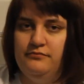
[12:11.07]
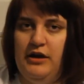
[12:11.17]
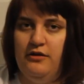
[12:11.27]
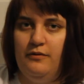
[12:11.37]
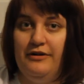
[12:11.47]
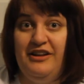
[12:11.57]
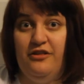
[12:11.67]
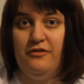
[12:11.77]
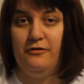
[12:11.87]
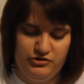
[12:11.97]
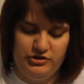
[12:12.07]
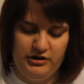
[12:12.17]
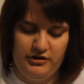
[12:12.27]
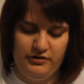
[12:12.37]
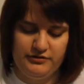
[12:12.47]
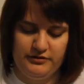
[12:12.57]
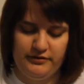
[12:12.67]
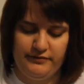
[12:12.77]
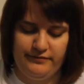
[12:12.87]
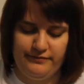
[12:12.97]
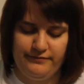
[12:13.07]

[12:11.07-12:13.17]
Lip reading: I don't wear either. Cheetos or